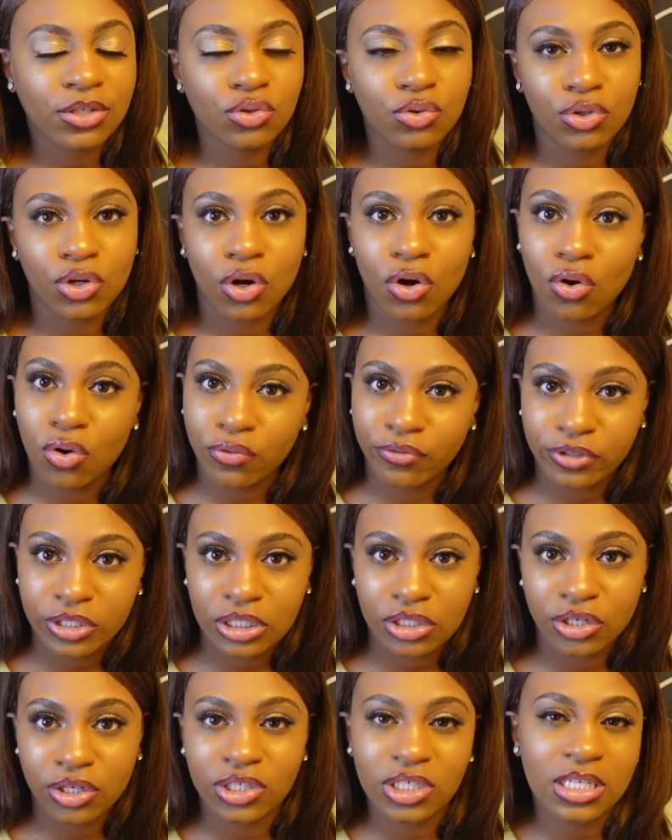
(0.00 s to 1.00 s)
your own
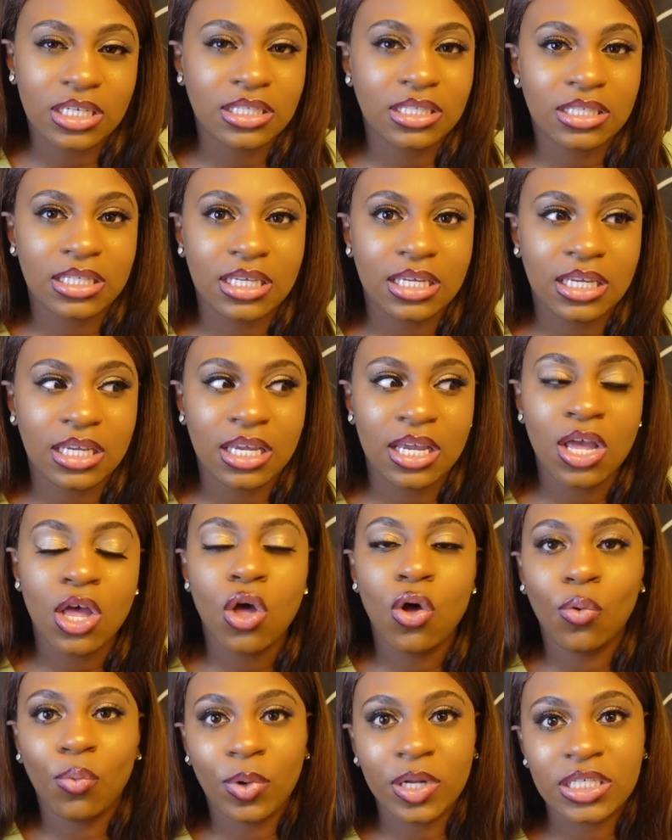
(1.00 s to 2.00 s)
research and see
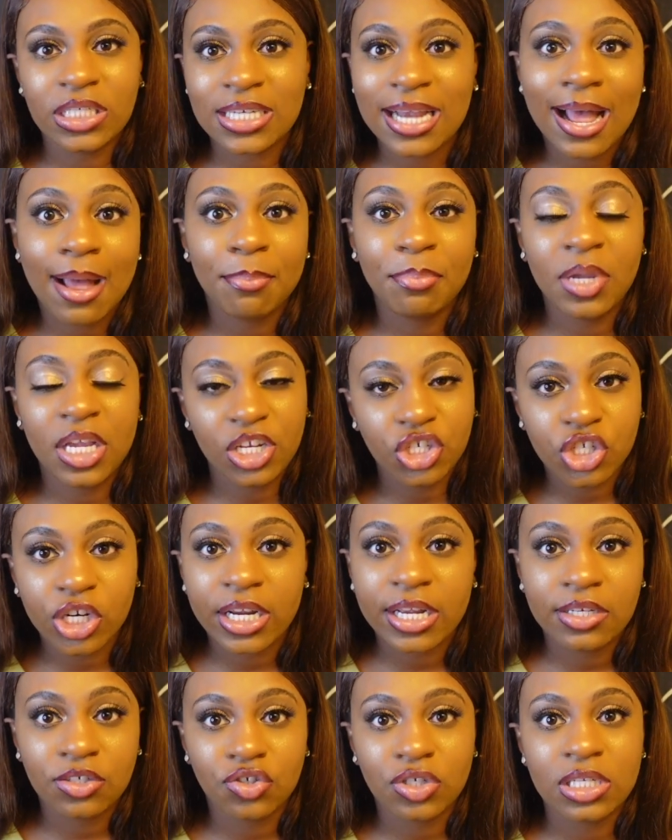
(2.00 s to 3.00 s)
what job piqued your
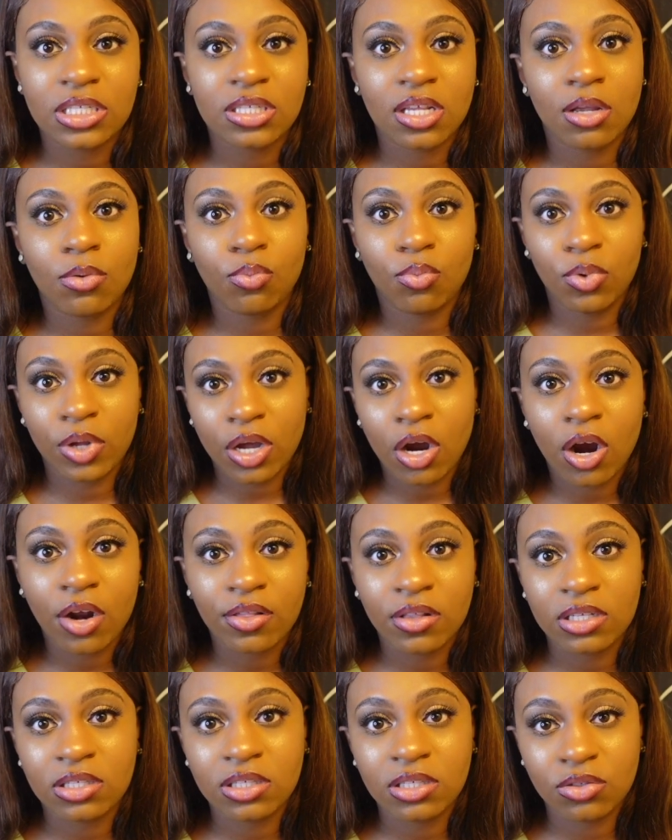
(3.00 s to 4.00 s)
interest and what are
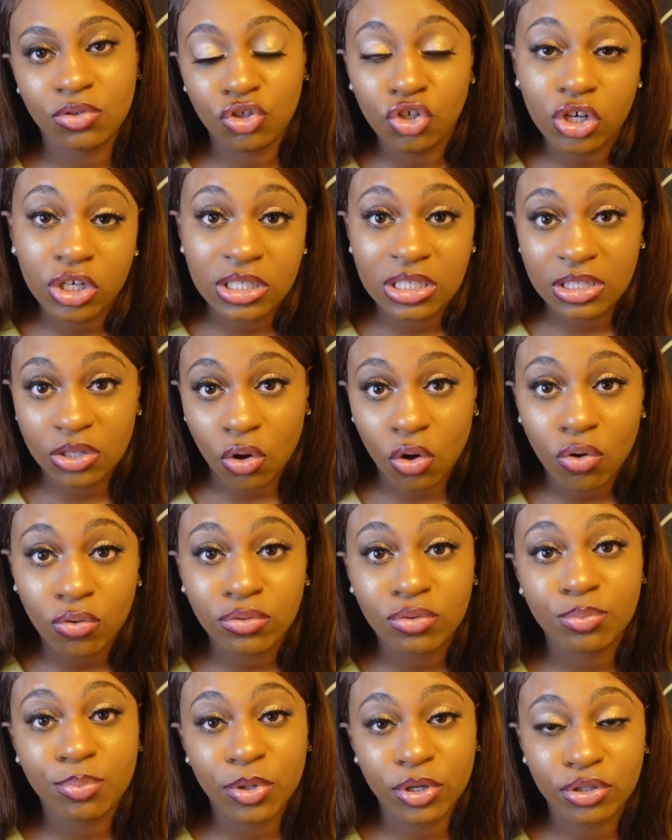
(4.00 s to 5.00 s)
your
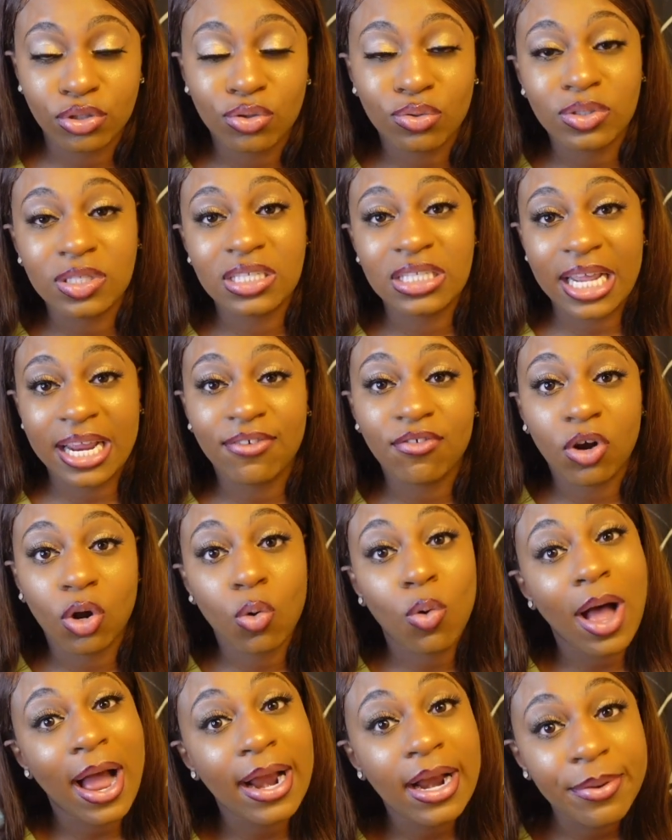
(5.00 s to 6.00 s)
own personal state
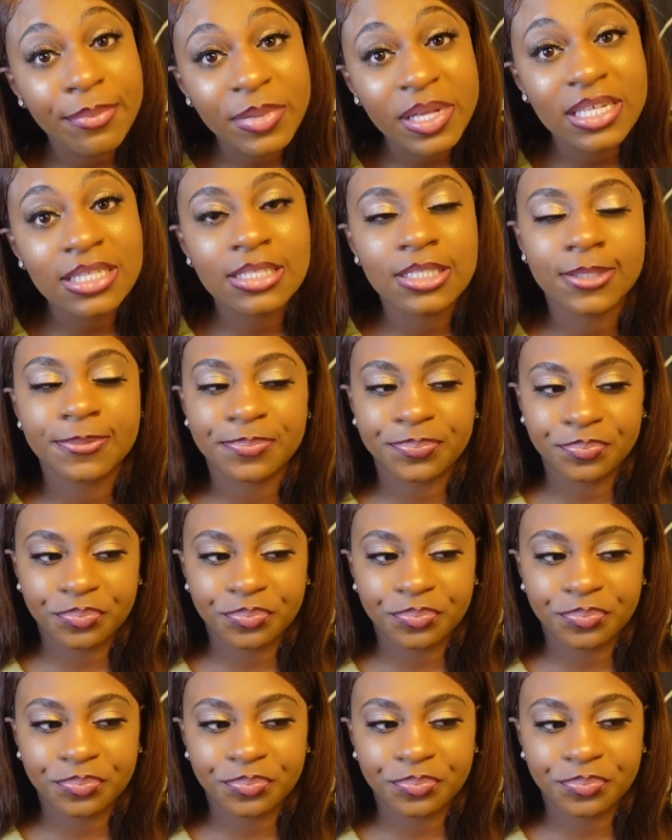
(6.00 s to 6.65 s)
requirements.